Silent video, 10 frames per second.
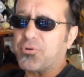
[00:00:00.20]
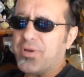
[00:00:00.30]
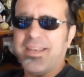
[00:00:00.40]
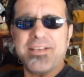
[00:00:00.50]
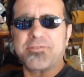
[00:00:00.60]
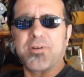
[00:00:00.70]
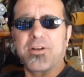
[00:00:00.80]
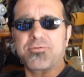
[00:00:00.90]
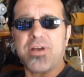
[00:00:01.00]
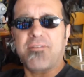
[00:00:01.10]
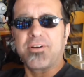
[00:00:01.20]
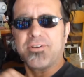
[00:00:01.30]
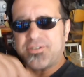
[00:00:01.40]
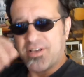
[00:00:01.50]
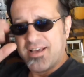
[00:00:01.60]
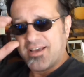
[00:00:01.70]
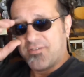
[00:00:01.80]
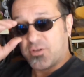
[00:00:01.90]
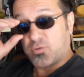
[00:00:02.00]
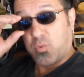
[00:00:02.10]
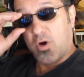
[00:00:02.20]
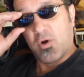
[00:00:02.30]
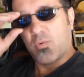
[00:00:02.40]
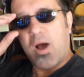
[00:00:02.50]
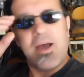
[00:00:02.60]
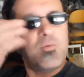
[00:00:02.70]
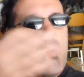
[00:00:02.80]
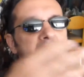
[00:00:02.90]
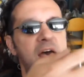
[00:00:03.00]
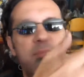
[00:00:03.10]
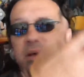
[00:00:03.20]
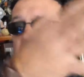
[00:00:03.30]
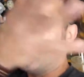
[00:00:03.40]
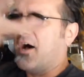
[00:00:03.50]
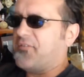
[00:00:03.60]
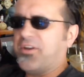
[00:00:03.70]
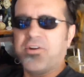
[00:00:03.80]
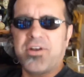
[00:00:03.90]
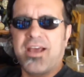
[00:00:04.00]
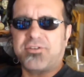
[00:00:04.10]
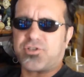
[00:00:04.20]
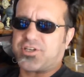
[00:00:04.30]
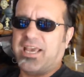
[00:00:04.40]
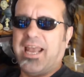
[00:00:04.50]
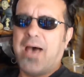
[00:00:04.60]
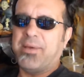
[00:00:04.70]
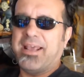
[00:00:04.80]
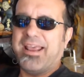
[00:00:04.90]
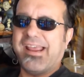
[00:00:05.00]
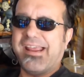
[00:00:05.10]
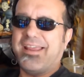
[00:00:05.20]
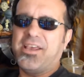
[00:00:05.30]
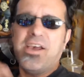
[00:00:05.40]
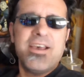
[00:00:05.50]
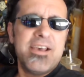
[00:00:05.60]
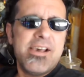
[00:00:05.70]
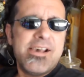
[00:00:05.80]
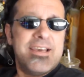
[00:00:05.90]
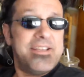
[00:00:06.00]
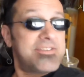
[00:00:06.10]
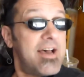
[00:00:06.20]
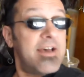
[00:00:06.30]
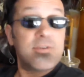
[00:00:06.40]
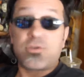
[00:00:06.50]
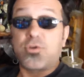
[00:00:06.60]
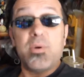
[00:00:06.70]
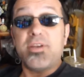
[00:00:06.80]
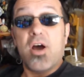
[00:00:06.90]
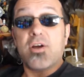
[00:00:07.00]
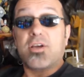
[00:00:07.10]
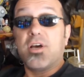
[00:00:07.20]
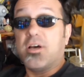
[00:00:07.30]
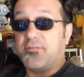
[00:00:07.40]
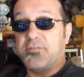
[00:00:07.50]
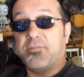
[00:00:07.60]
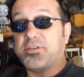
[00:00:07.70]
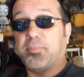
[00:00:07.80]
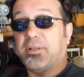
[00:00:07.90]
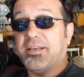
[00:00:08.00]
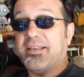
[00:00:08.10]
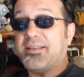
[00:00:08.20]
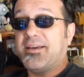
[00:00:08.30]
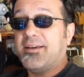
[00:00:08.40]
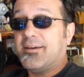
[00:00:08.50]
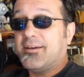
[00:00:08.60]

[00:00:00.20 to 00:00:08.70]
Greetings, fellow travelers, in this worldwide web of internet shkenominy. It is I, Stewie Dark, of Invisible Lid,